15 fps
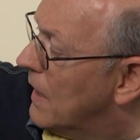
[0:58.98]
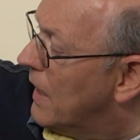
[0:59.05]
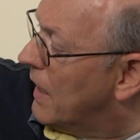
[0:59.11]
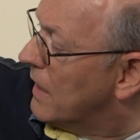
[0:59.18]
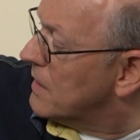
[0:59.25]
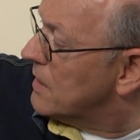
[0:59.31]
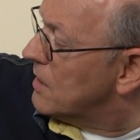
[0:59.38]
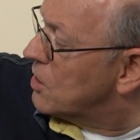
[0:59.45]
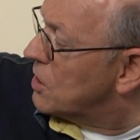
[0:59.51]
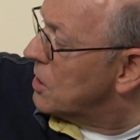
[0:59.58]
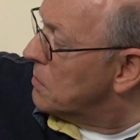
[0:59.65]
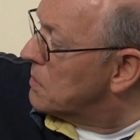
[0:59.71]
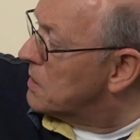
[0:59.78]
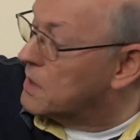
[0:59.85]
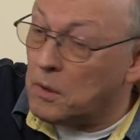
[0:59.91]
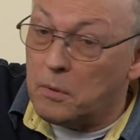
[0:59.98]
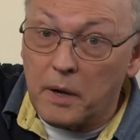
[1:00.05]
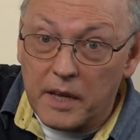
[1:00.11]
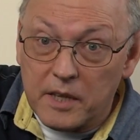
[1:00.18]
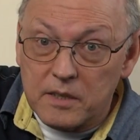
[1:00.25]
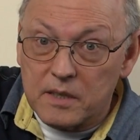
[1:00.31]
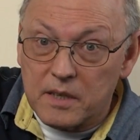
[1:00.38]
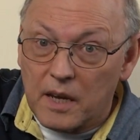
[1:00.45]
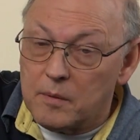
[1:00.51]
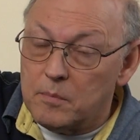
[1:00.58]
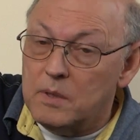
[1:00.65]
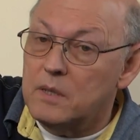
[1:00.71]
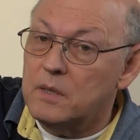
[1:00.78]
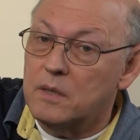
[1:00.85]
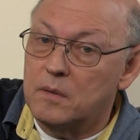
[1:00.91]
And it shows no age
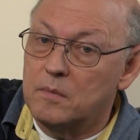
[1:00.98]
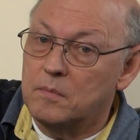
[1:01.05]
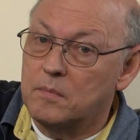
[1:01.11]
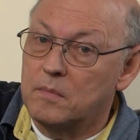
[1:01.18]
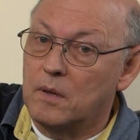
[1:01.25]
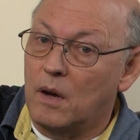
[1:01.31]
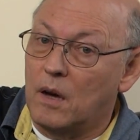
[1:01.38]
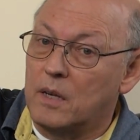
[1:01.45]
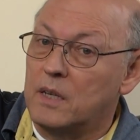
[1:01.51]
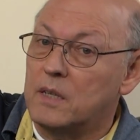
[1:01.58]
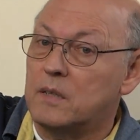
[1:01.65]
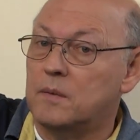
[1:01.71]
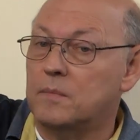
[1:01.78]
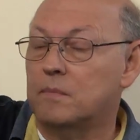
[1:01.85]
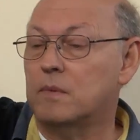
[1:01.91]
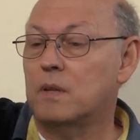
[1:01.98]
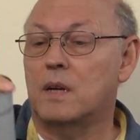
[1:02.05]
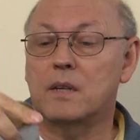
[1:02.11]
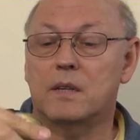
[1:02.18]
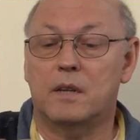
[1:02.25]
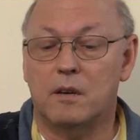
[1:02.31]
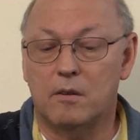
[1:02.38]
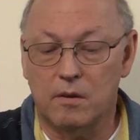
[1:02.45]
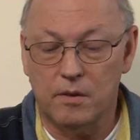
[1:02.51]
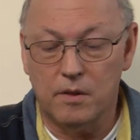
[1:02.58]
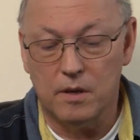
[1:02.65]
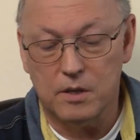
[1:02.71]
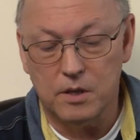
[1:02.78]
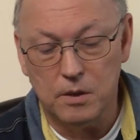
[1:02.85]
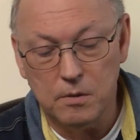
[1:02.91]
statement on it. And here on
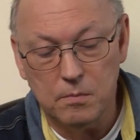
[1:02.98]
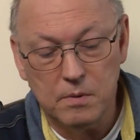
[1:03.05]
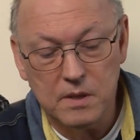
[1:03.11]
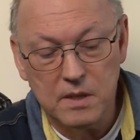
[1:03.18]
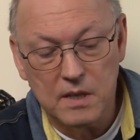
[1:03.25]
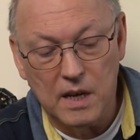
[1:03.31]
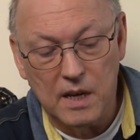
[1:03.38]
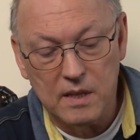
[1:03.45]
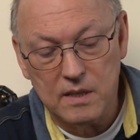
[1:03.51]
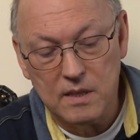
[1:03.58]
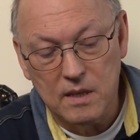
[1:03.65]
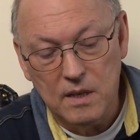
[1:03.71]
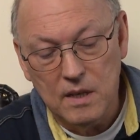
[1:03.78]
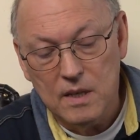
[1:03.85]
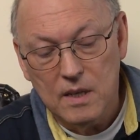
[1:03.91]
the tube it says,